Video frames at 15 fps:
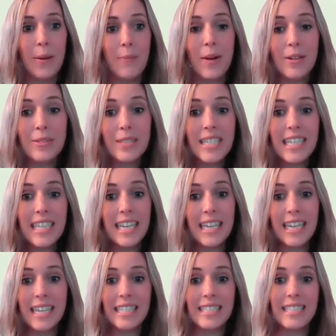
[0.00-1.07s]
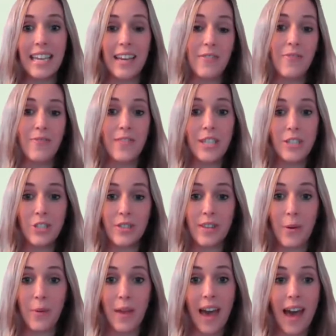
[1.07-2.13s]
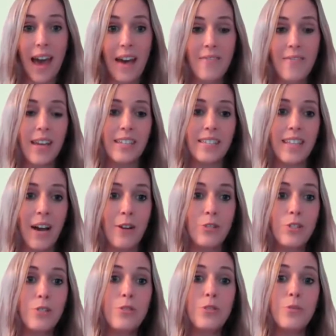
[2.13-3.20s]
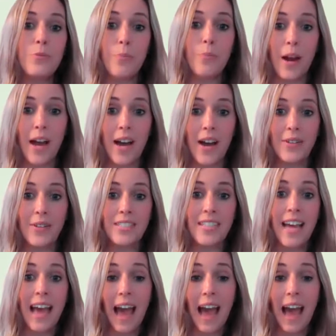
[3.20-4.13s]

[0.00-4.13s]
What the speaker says: BrowZine is a feature that we have that allows you to browse